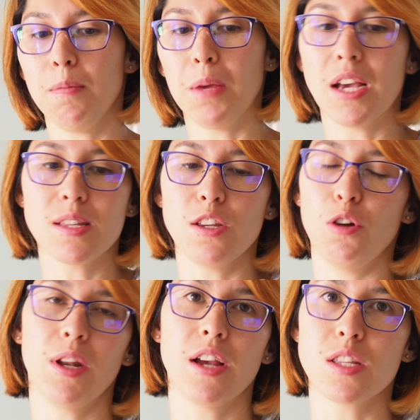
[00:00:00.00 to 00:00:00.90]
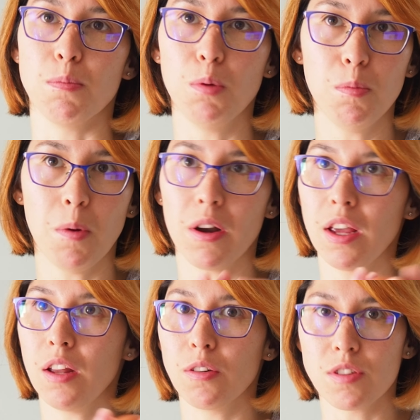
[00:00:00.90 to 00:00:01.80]
because it has some poop on
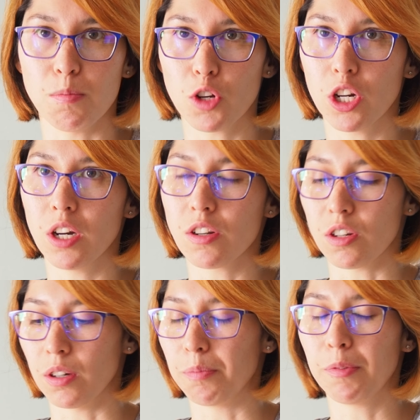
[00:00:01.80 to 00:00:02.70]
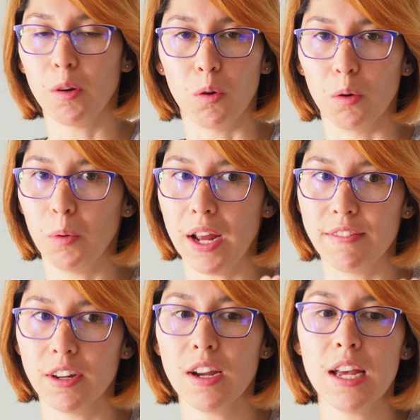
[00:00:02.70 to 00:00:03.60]
it or some dirt or
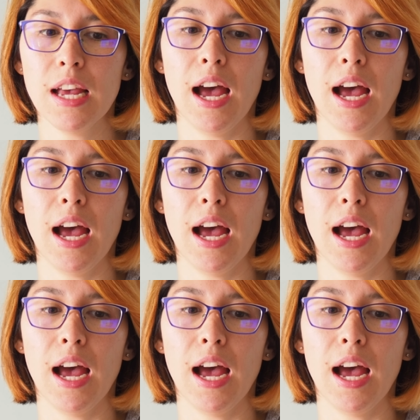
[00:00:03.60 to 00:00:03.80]
whatever,